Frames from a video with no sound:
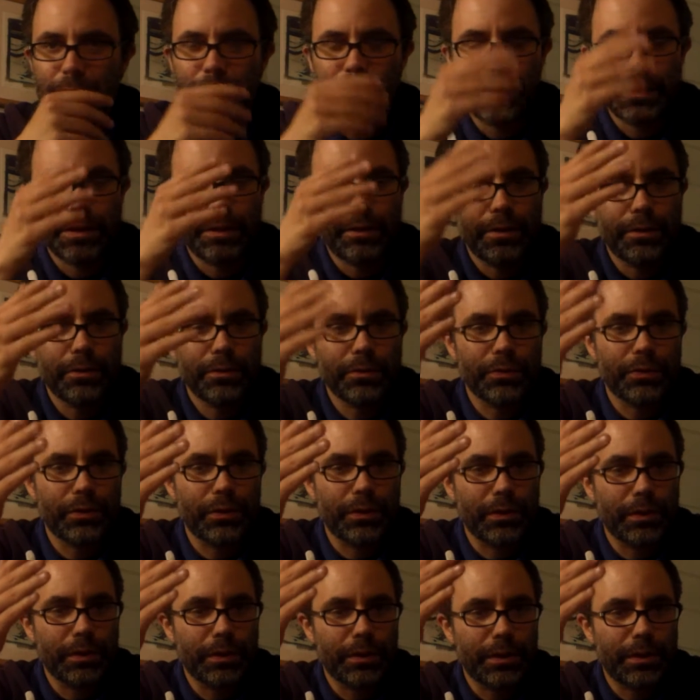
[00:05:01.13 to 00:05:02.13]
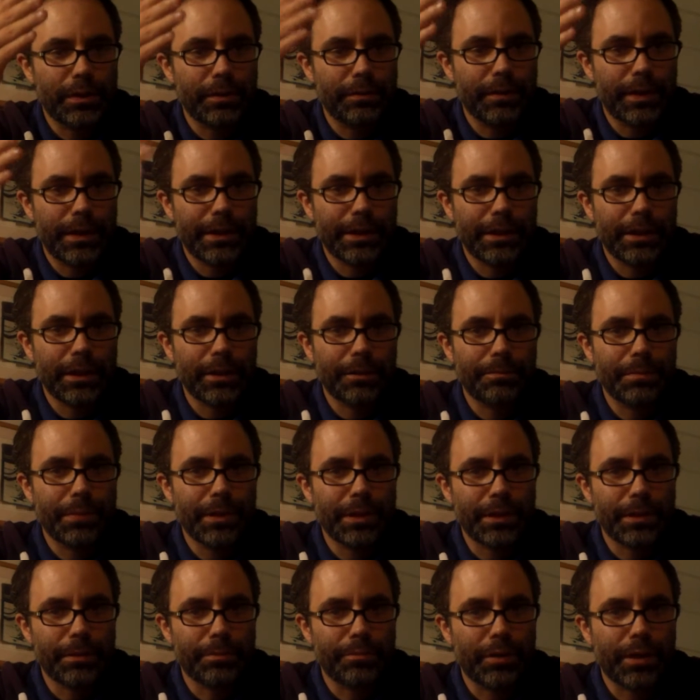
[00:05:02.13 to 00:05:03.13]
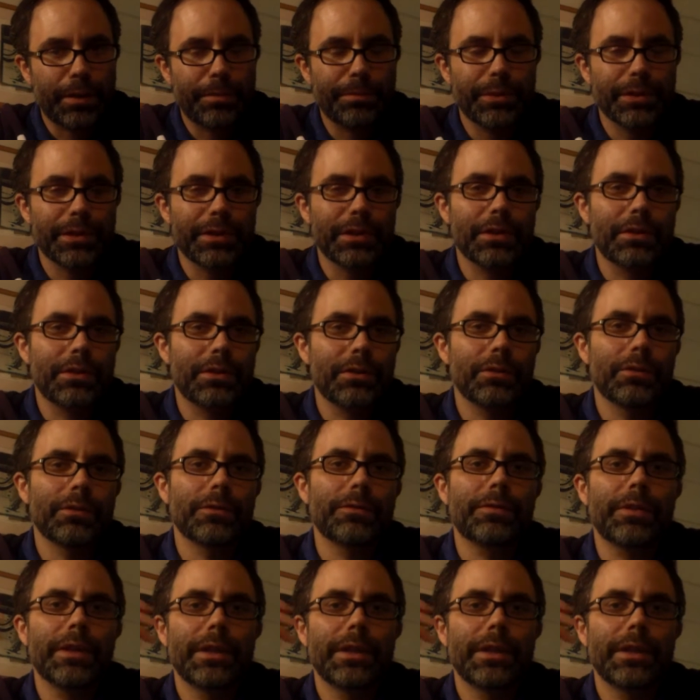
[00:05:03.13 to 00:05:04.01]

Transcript: and then those are divided up into prepositional